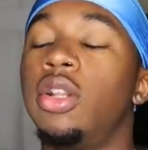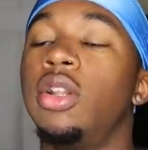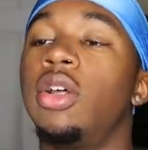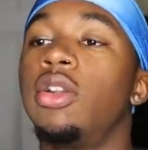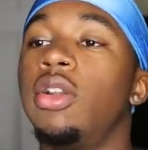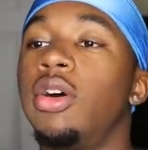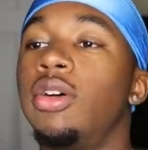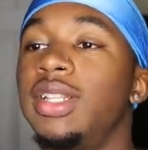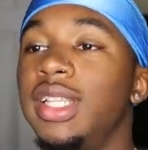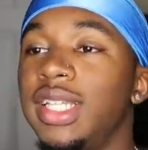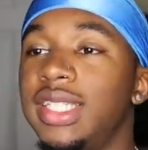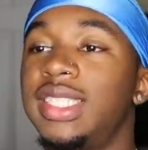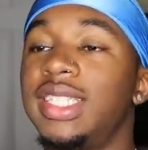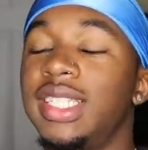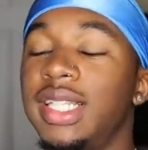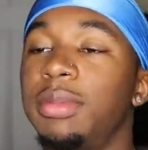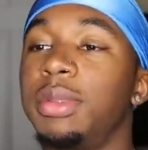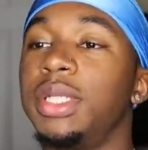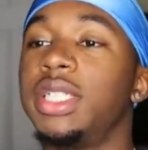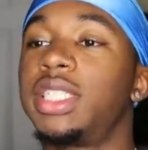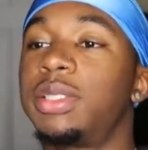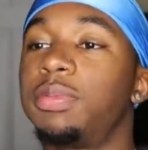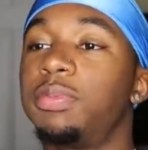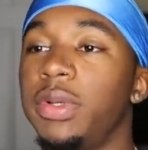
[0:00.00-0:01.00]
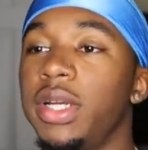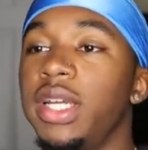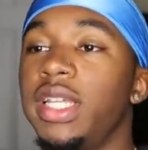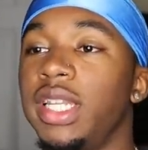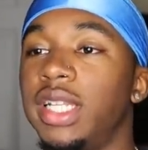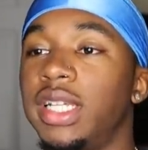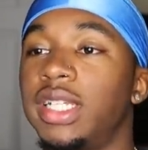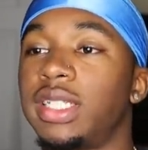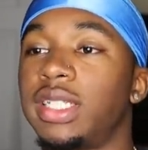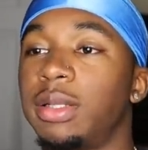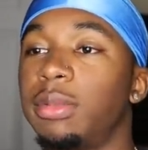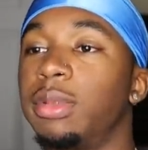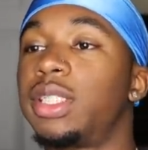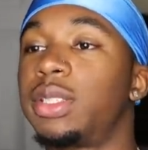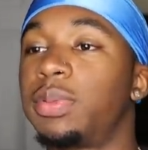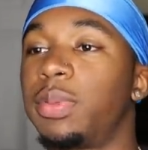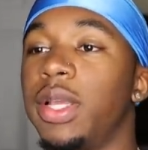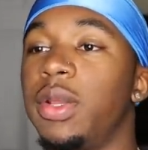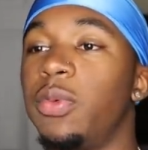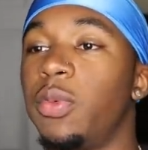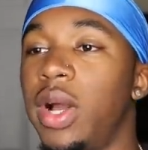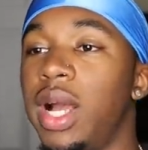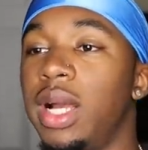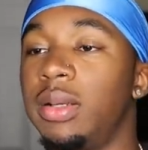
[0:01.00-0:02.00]
No, no, no. Listen, let me explain it. Cause I'm
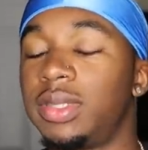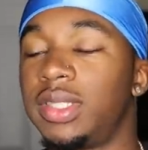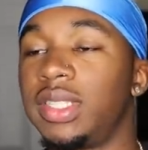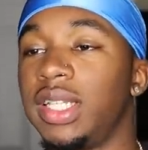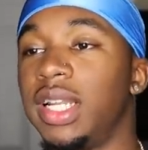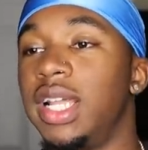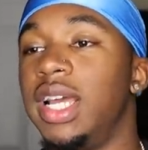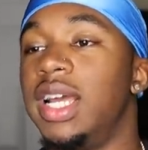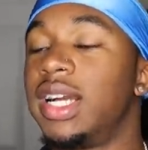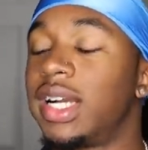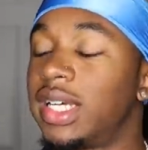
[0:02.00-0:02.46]
explaining why I'm saying.